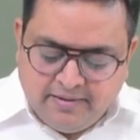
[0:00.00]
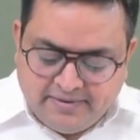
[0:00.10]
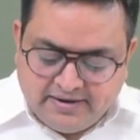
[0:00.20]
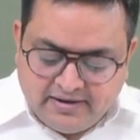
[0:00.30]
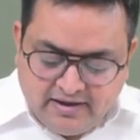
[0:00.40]

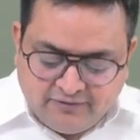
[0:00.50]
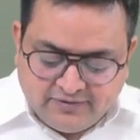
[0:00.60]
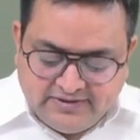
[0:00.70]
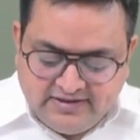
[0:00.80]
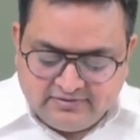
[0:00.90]
But
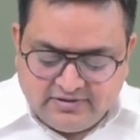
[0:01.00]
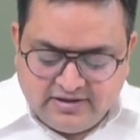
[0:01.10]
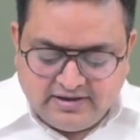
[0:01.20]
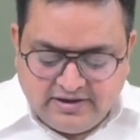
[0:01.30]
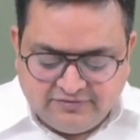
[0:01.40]
if these
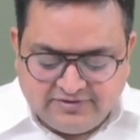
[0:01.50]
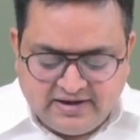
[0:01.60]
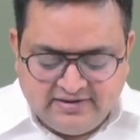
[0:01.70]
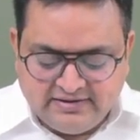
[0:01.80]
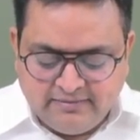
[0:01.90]
gifts are
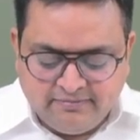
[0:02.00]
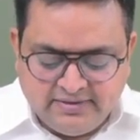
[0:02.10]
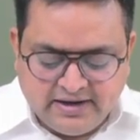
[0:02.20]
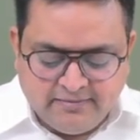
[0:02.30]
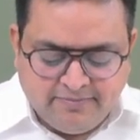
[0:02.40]

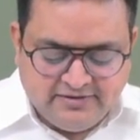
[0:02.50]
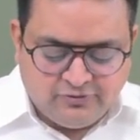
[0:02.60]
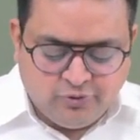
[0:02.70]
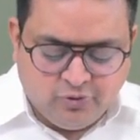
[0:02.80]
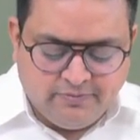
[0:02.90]
exempt, then please
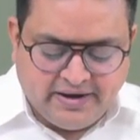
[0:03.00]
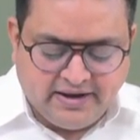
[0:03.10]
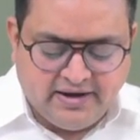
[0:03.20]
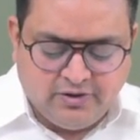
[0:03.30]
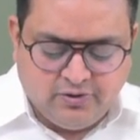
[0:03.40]
don't
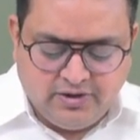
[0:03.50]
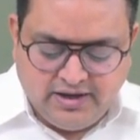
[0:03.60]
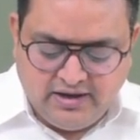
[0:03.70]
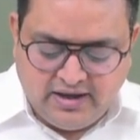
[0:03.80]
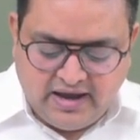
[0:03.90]
bring it
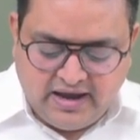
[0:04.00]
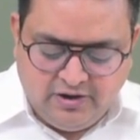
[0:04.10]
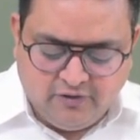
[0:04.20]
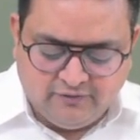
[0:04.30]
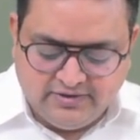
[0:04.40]
in
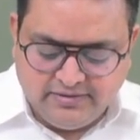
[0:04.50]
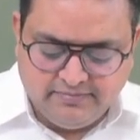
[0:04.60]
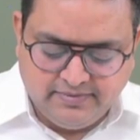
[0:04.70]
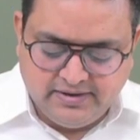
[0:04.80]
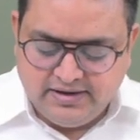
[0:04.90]
any of
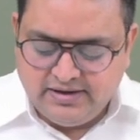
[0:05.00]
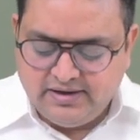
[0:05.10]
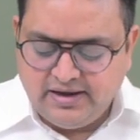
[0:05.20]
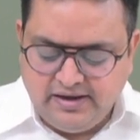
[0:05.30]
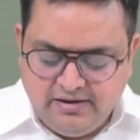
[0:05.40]
them,
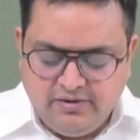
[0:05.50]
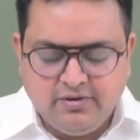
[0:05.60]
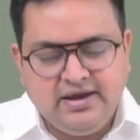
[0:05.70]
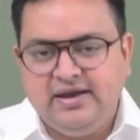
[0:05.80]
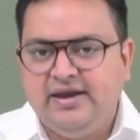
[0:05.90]
in
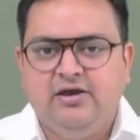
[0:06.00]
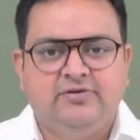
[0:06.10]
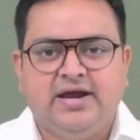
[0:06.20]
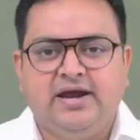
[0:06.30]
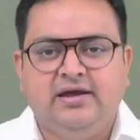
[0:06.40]
any of
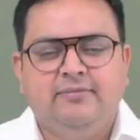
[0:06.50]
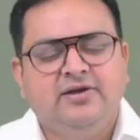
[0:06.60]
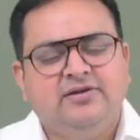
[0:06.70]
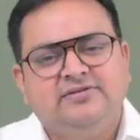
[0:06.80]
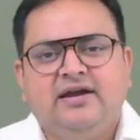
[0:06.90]
the category,
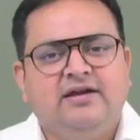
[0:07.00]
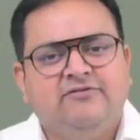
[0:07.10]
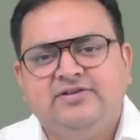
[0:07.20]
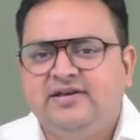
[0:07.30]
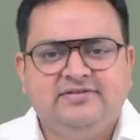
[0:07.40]
because that
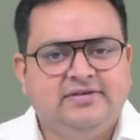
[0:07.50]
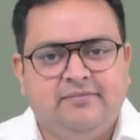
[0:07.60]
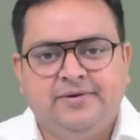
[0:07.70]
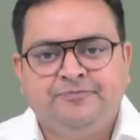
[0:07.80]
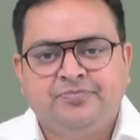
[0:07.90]
gift is exempt.